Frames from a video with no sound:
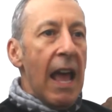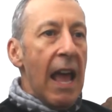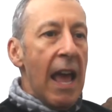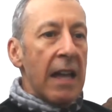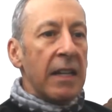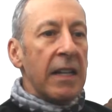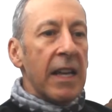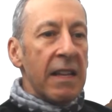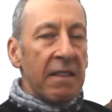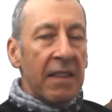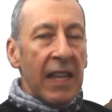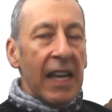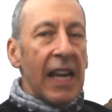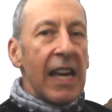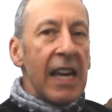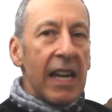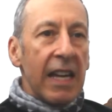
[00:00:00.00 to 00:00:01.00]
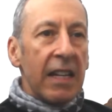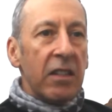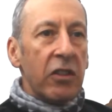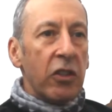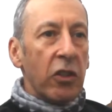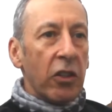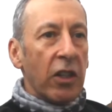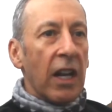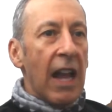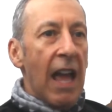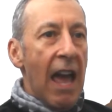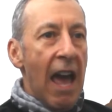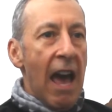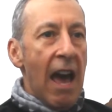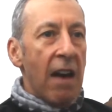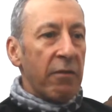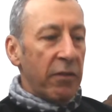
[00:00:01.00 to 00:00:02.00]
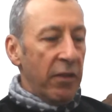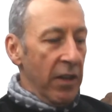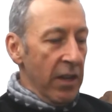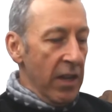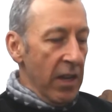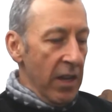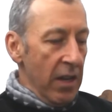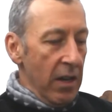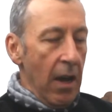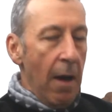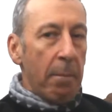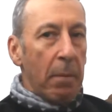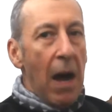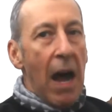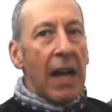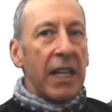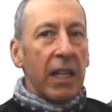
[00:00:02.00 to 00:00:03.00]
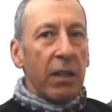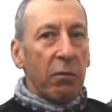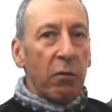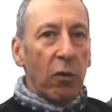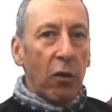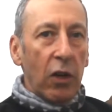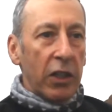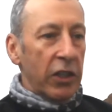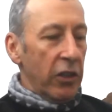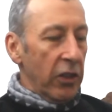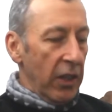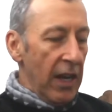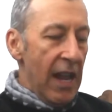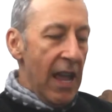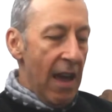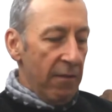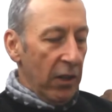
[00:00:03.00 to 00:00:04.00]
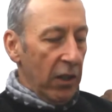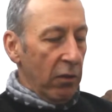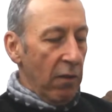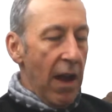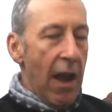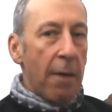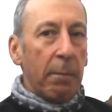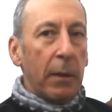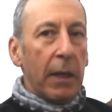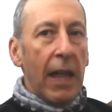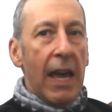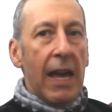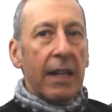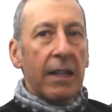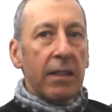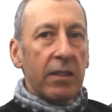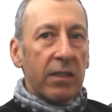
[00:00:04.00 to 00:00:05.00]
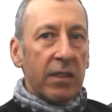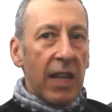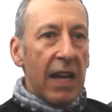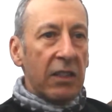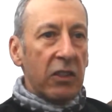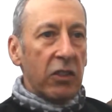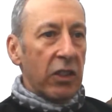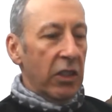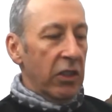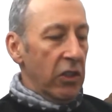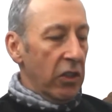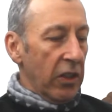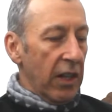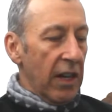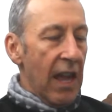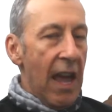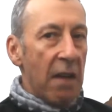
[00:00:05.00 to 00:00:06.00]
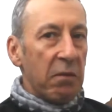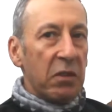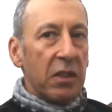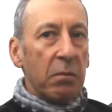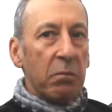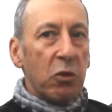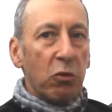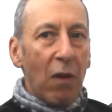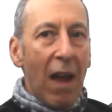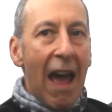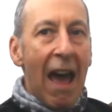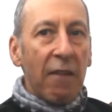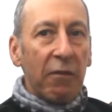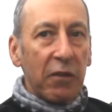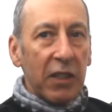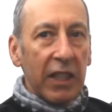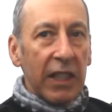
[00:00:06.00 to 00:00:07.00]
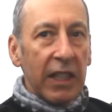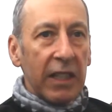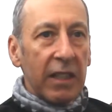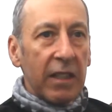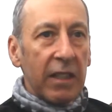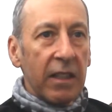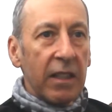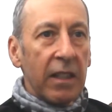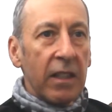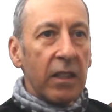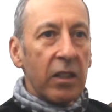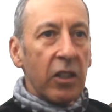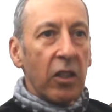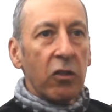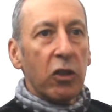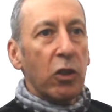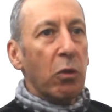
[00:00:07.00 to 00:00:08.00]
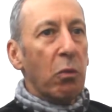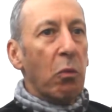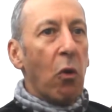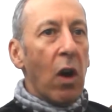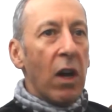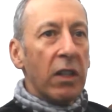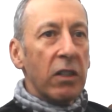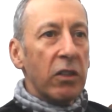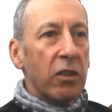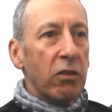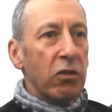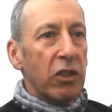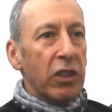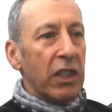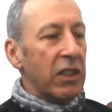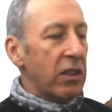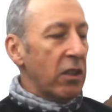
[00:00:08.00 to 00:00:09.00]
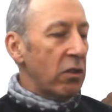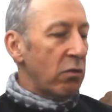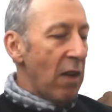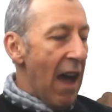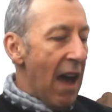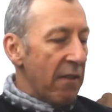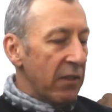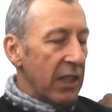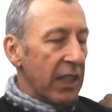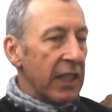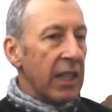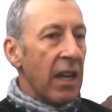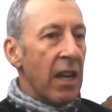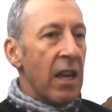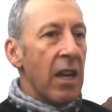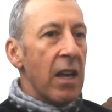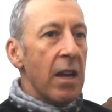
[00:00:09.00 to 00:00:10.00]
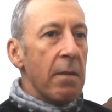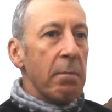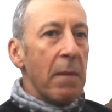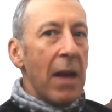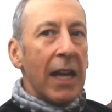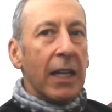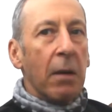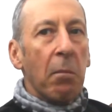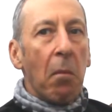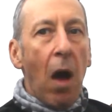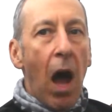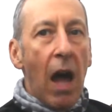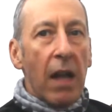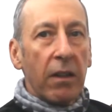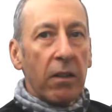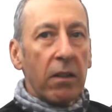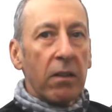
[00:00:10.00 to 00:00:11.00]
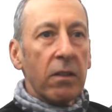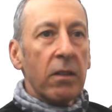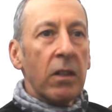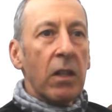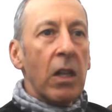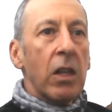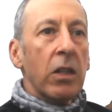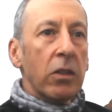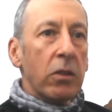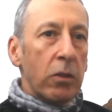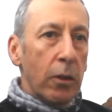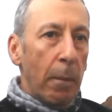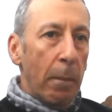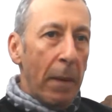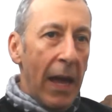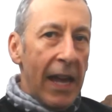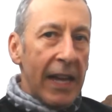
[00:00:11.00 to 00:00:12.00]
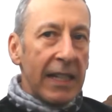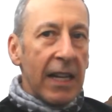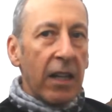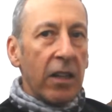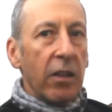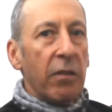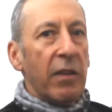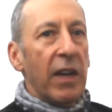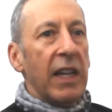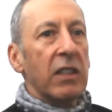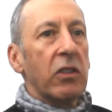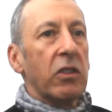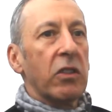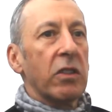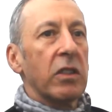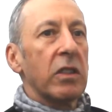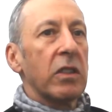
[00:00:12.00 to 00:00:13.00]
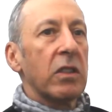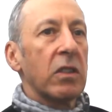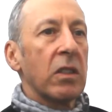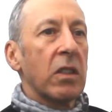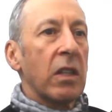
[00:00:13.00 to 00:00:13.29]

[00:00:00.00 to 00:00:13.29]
And in the end, you're going to have a body of work. You're going to have a ground plan, a section. You're going to have some drafting. Do 1 or 2 sheets of drafting. Make a model. Do paint elevations.